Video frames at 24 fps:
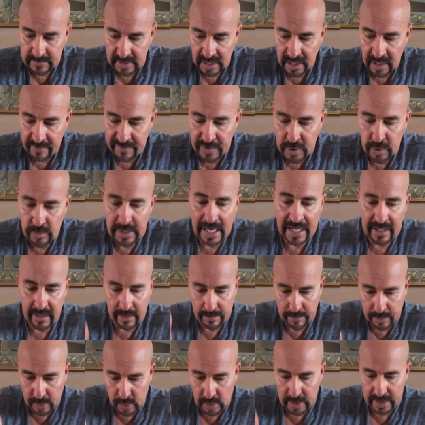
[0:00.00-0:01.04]
if you got to
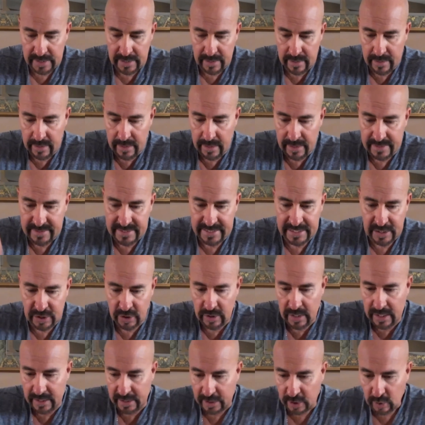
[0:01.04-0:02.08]
put a dinner
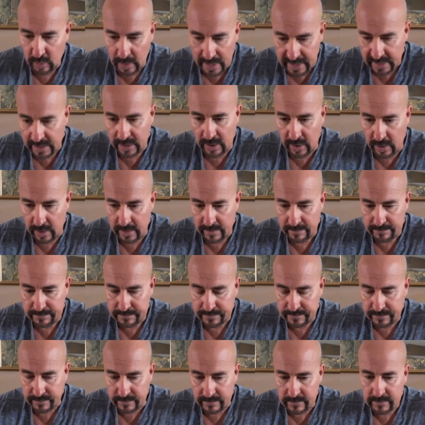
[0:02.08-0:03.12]
on a credit card,
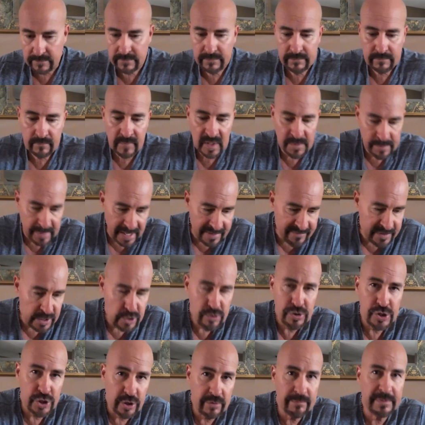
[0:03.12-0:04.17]
maybe you
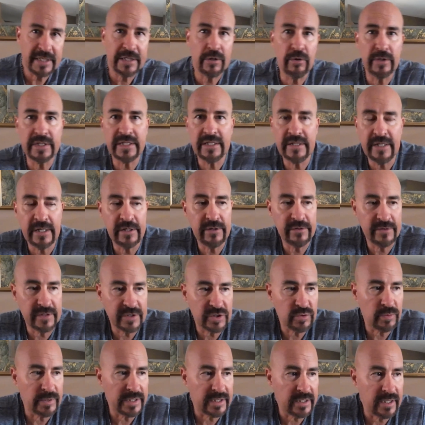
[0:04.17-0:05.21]
shouldn't be going to dinner
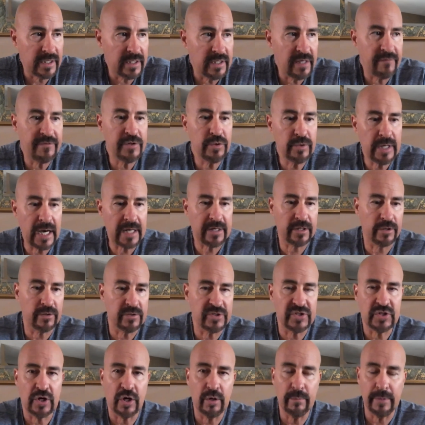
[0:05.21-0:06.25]
this weekend. If you got to go to
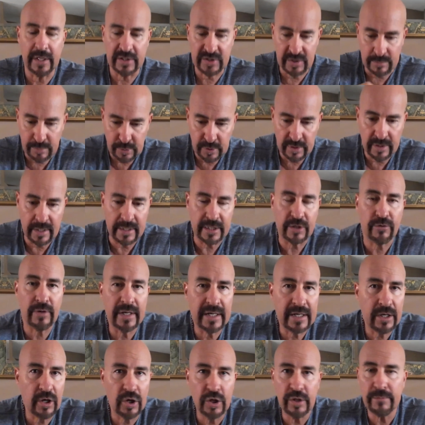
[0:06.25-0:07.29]
Starbucks and put it on a
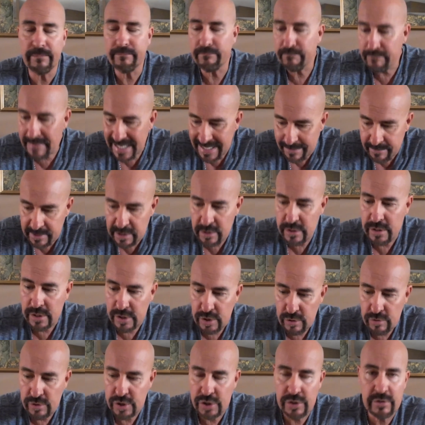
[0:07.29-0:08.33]
credit card, maybe
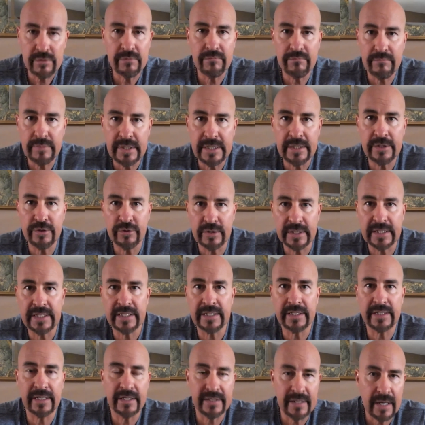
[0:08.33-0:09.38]
you shouldn't be
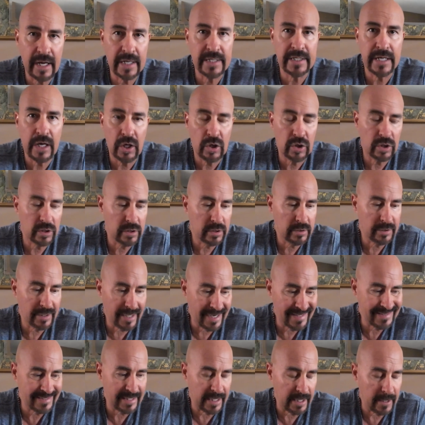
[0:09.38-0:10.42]
drinking a $9
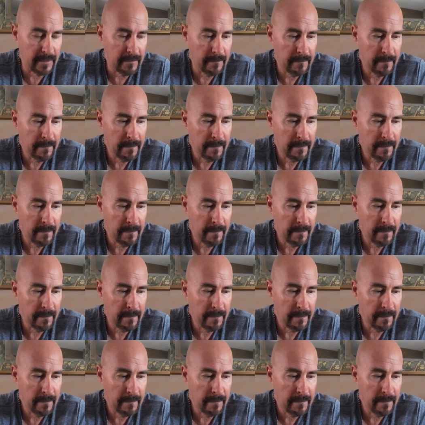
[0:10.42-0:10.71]
latte.